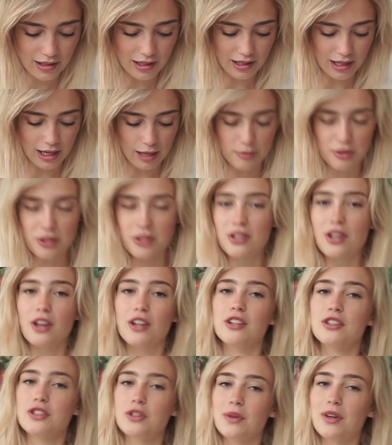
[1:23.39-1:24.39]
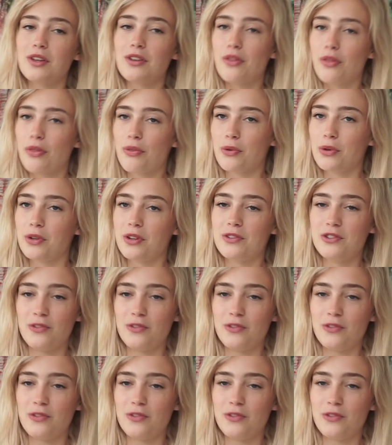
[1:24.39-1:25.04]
I'm just gonna do it through the